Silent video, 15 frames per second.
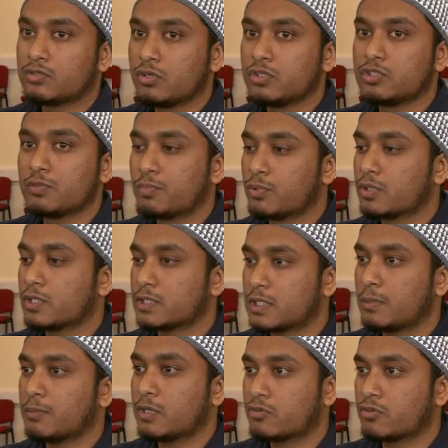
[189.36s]
As soon as you put the
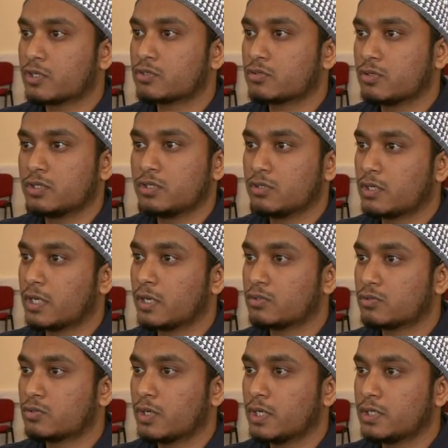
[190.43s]
Islamic dress on and you
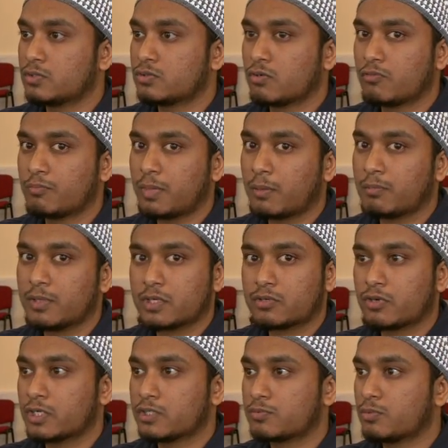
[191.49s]
get onto any sort of
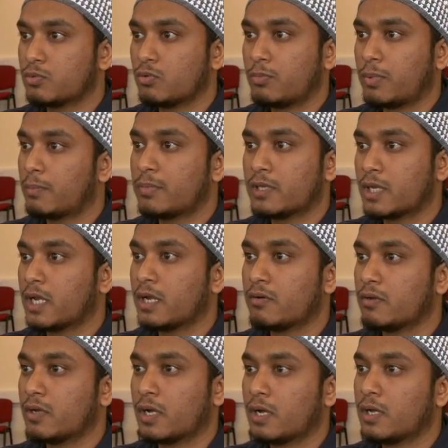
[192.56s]
public transport or public
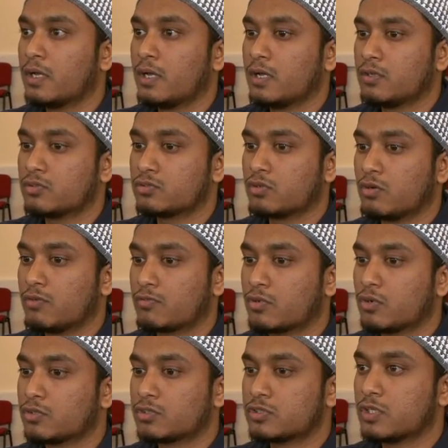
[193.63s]
area, you're sort
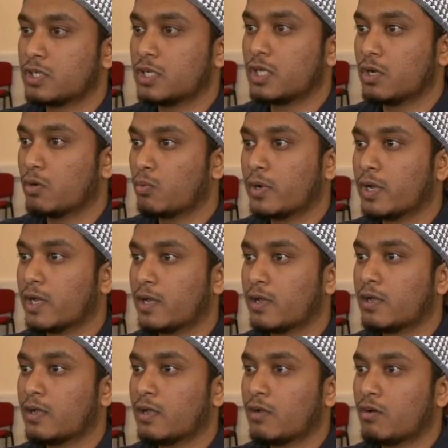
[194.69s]
of constantly
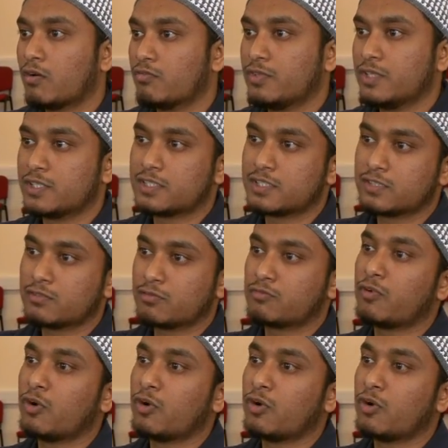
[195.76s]
aware of this